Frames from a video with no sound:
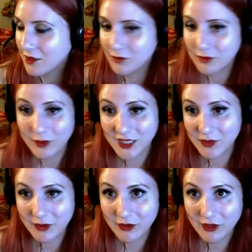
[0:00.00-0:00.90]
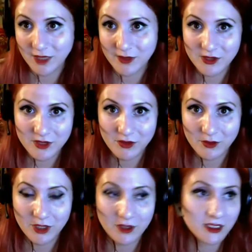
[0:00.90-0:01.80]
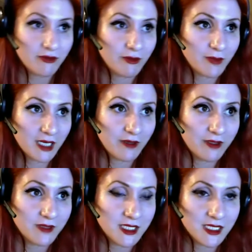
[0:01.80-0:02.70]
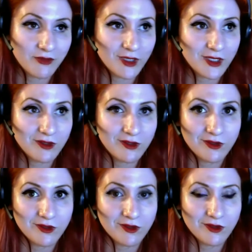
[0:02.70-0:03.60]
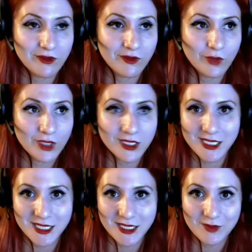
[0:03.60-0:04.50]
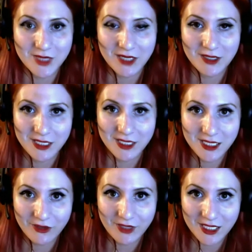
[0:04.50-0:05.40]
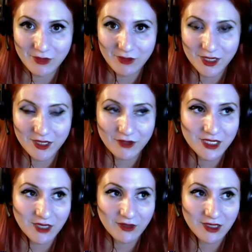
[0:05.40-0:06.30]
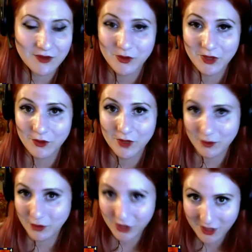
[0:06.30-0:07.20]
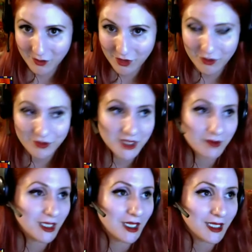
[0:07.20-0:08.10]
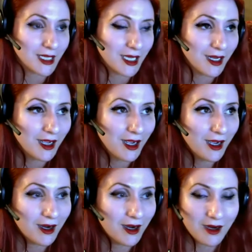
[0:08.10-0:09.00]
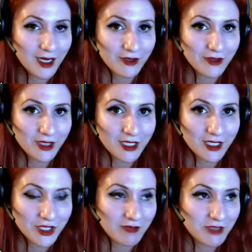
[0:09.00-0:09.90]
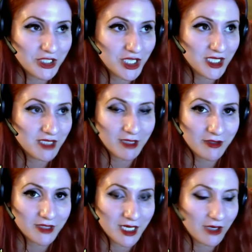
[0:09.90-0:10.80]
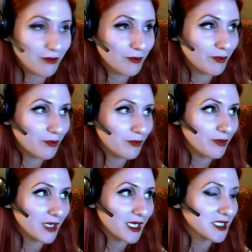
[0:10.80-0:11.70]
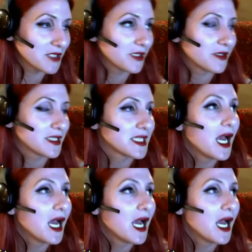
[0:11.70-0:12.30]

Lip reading: because people are coming to us from all different backgrounds and stuff, we don't want to sit them down and interrogate them about their entire lives, and we don't want to put them through something like that either. They shouldn't have to justify their entire backstory to us,